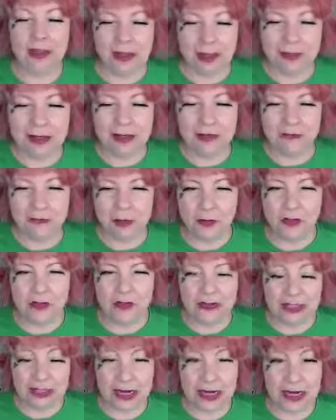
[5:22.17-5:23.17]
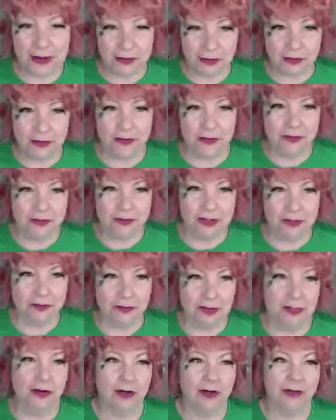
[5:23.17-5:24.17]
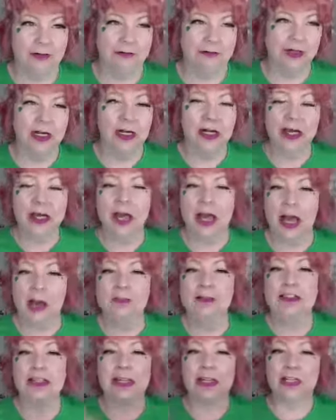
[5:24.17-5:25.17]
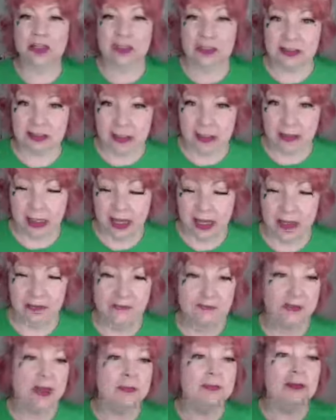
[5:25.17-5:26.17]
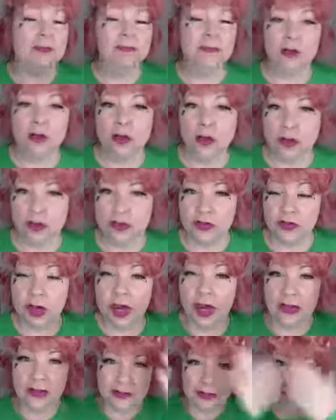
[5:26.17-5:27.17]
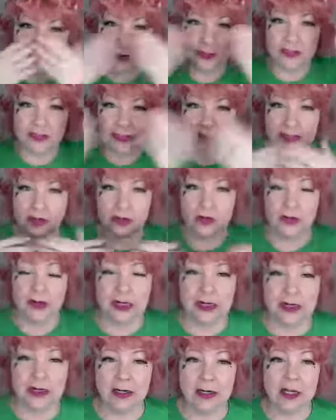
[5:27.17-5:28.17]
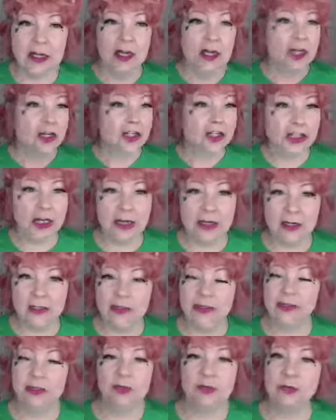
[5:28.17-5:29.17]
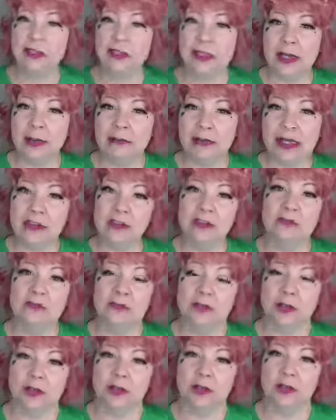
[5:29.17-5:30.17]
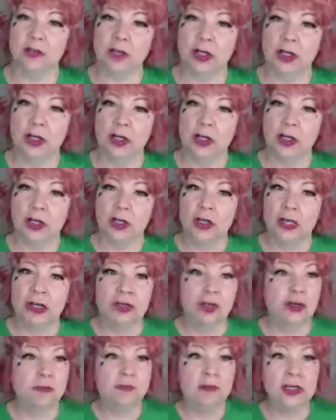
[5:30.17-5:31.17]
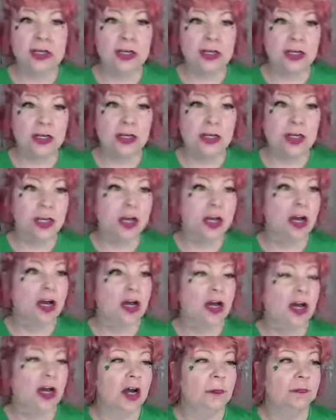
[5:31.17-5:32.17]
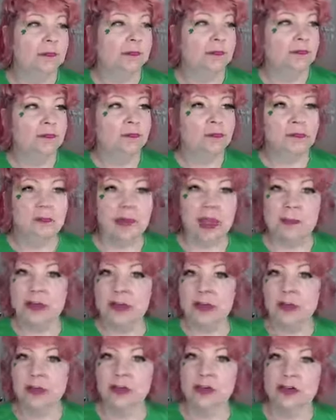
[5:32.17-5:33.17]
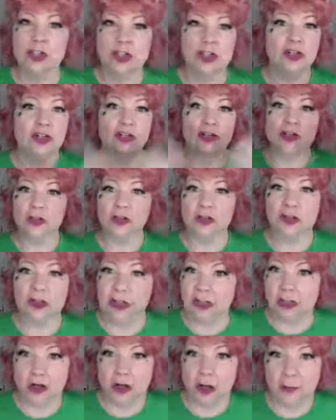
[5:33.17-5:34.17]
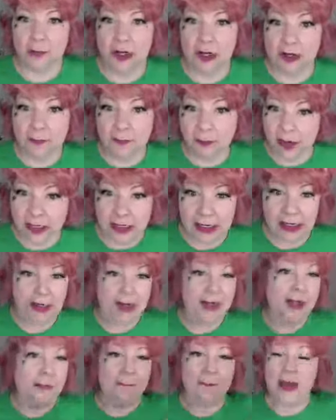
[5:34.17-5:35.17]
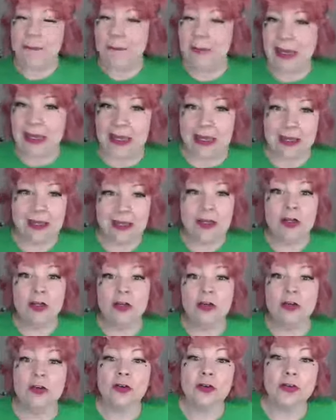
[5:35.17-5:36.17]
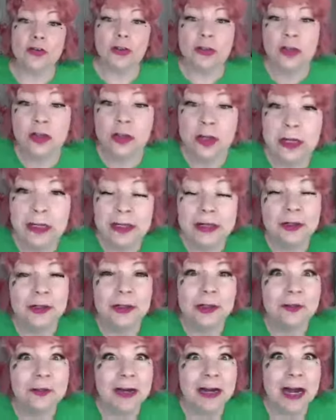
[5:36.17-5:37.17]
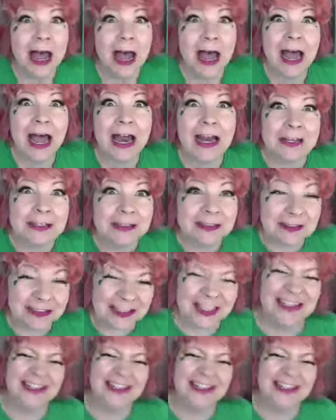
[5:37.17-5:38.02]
I mean, of course, today you're going to see green all over. I'm saying just in life. Maybe if you close your eyes and you're seeing green, check into what that means for you. It could mean maybe you're coming into money. Maybe you're looking into my eyes.